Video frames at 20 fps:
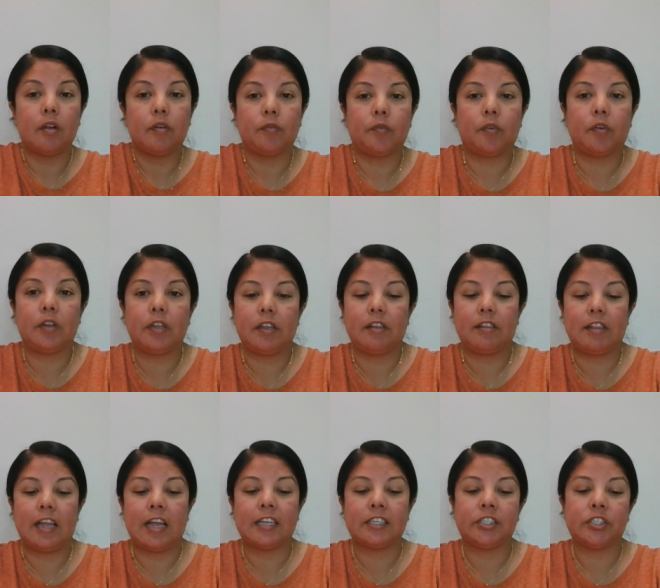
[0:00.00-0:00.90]
For the
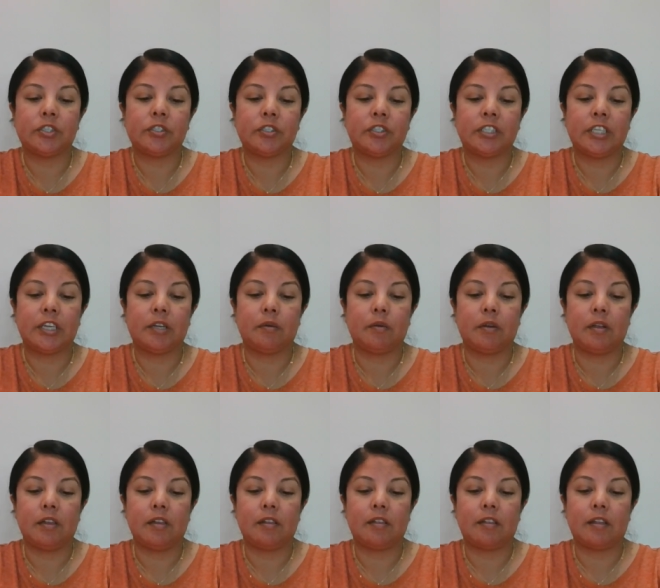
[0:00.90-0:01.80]
sagittal
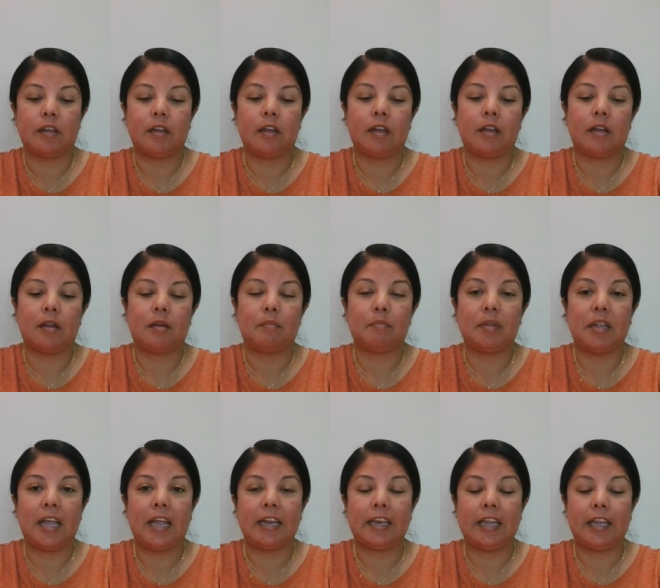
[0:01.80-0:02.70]
sequence
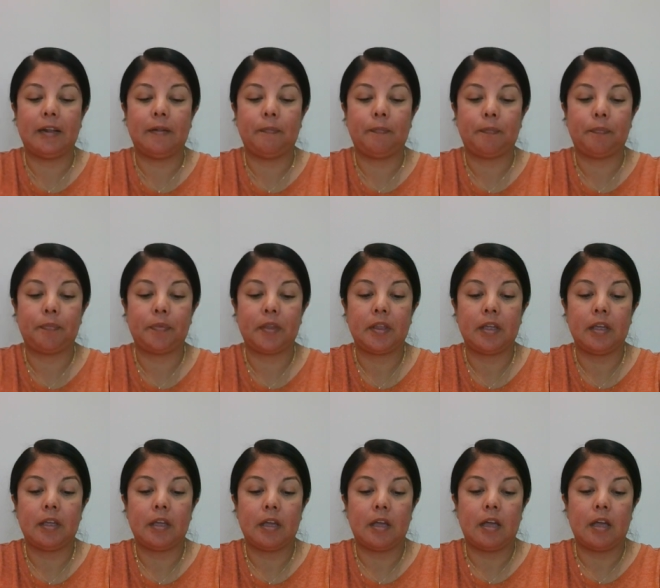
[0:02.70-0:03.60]
planning,
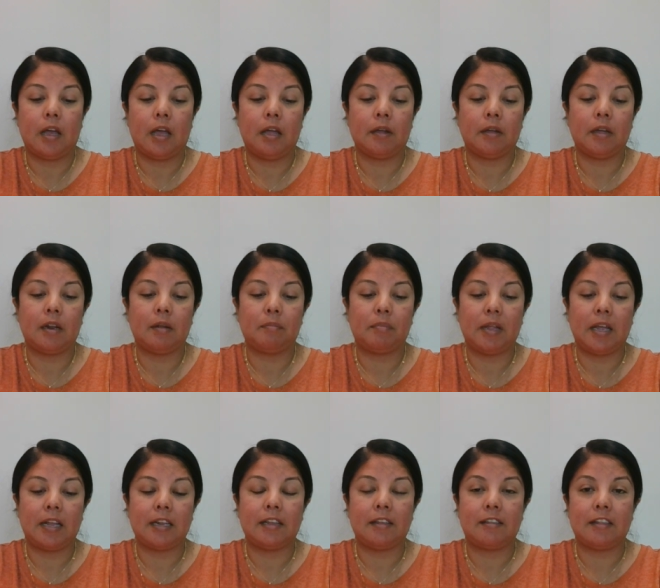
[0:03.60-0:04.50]
I'm going to
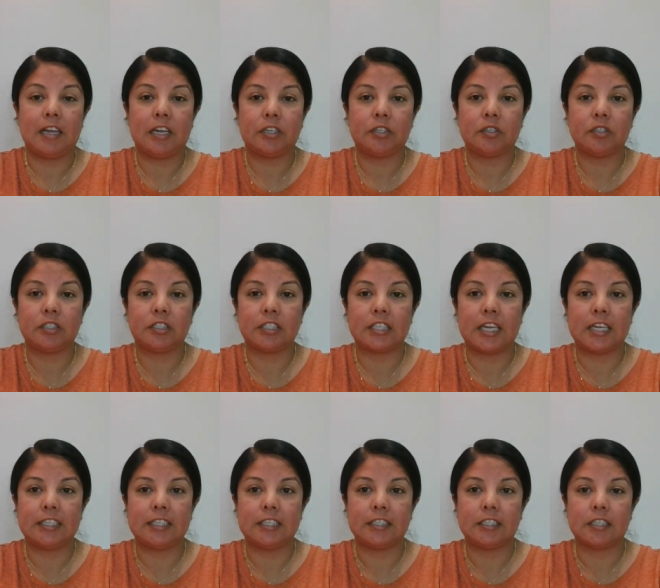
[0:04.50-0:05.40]
plan the sagittal
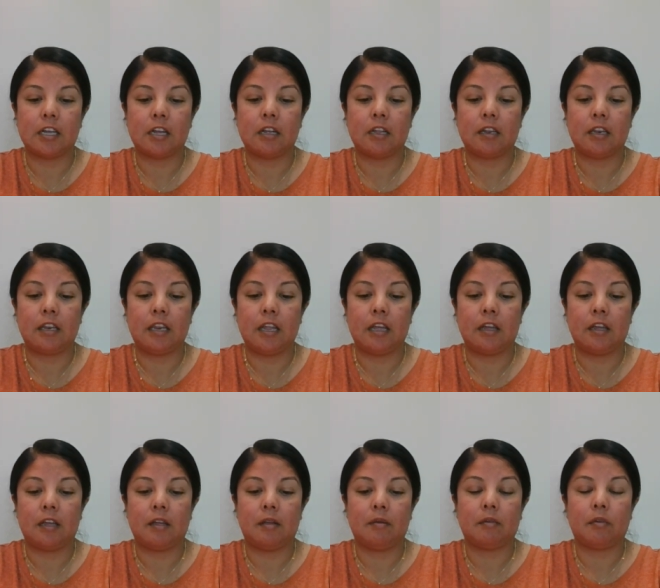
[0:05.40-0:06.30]
slices on
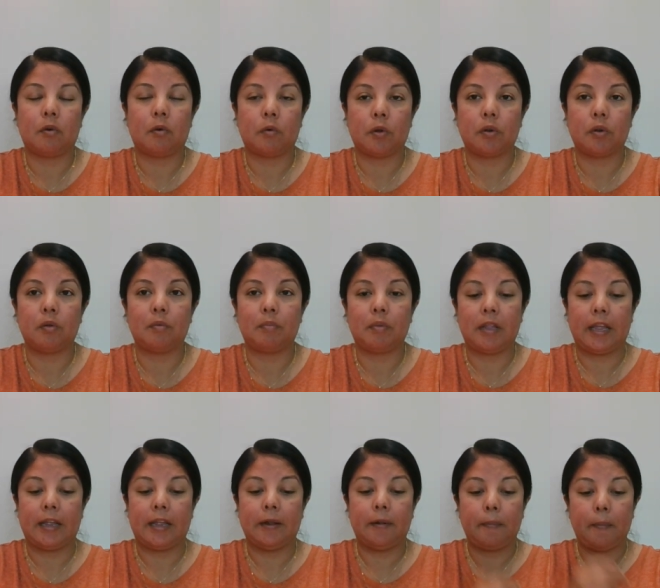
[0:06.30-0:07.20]
the coronal
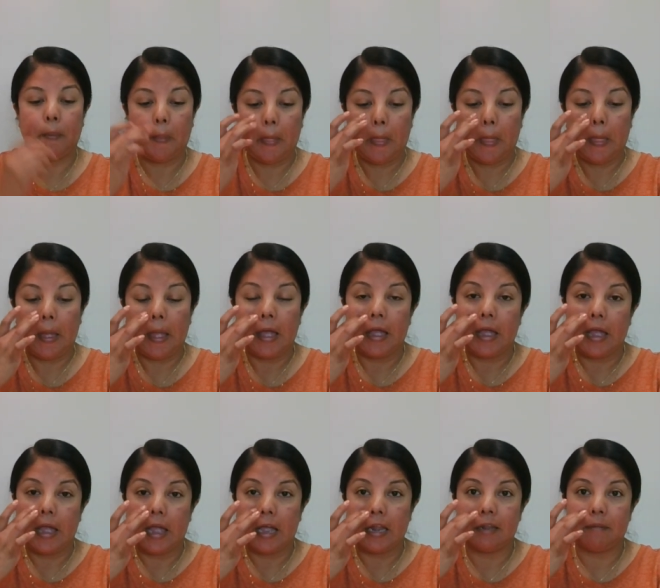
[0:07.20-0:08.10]
plane.
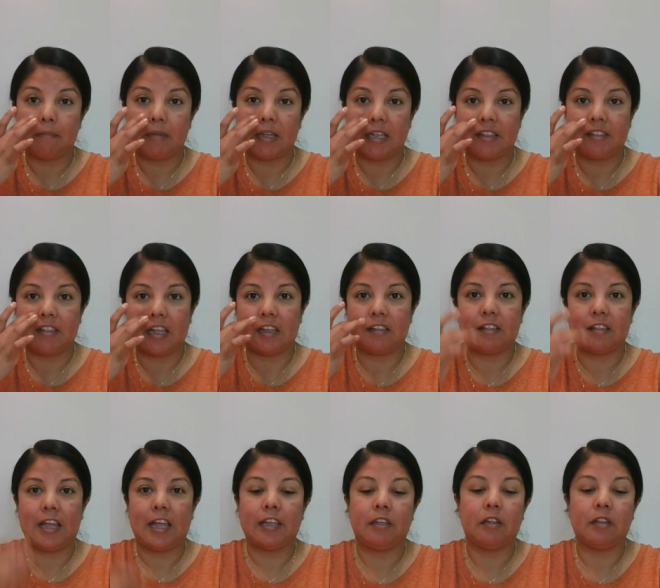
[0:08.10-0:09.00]
And in my slice
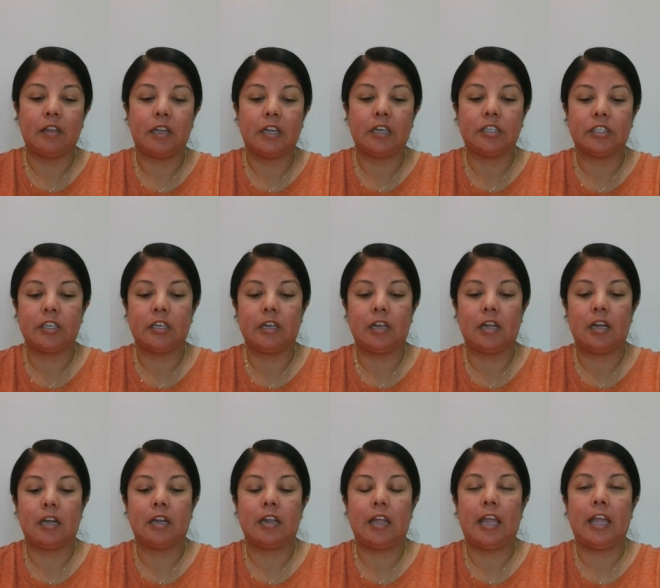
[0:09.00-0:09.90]
angulation,
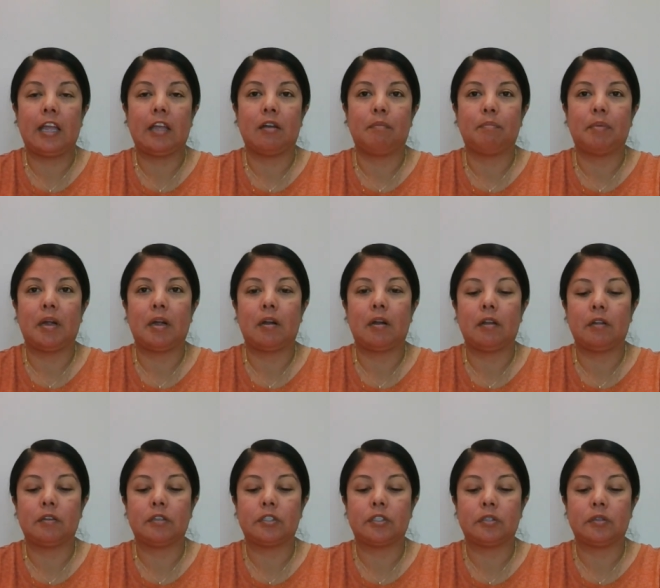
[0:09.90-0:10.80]
I'm going to angle
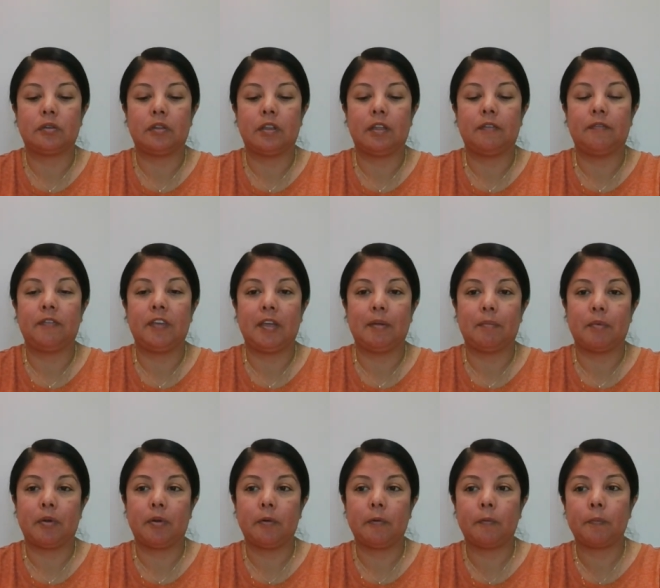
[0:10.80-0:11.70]
parallel to the
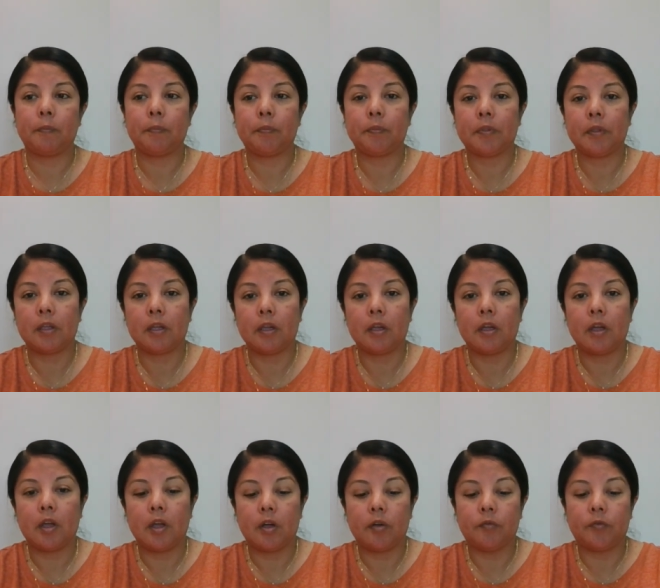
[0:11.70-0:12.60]
femur.
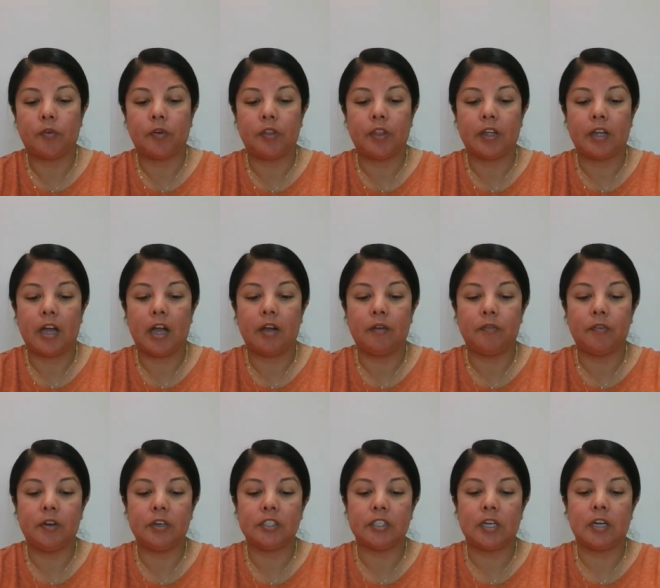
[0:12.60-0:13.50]
For the
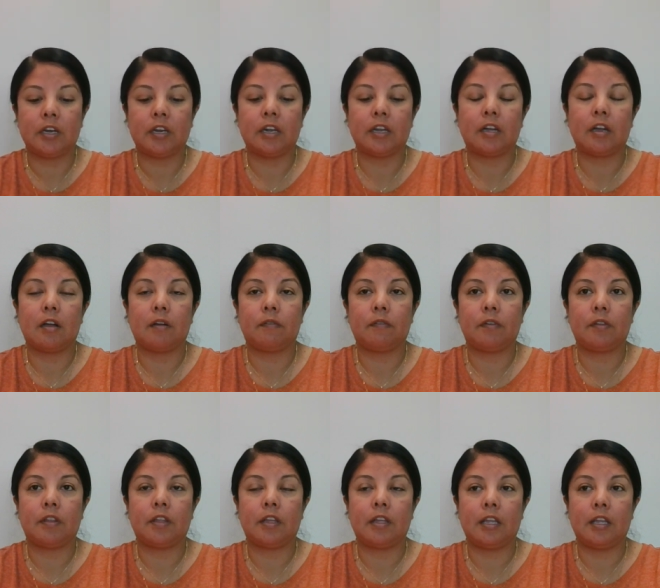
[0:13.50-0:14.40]
coverage, I'm going to cover
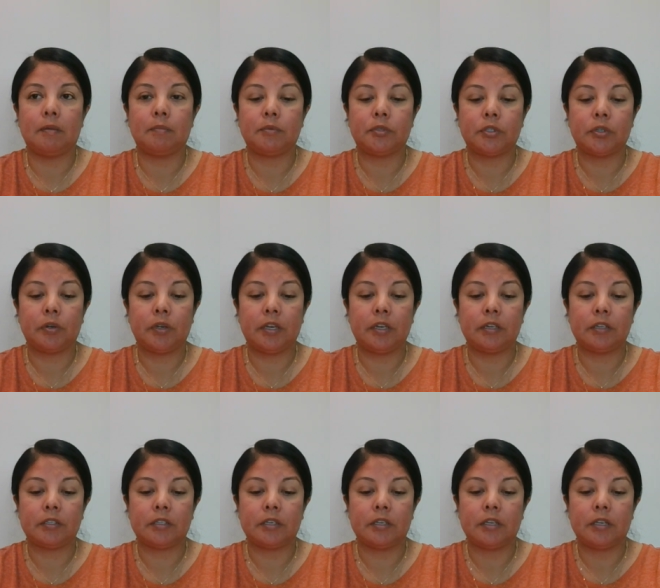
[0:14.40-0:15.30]
the hip
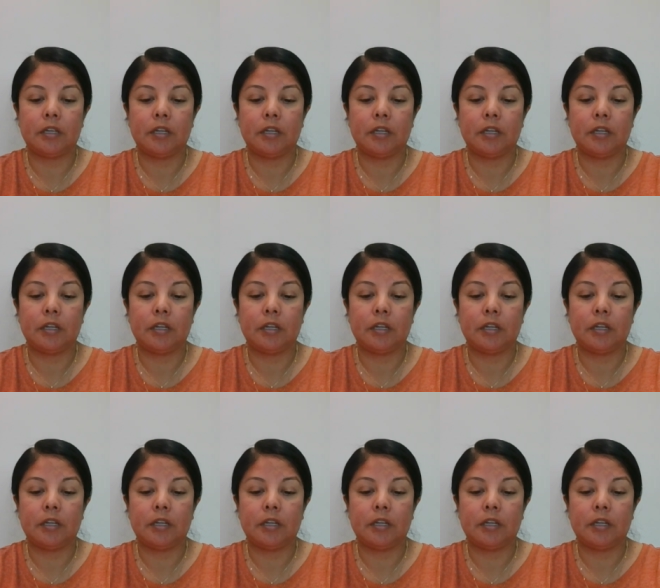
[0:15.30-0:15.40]
joint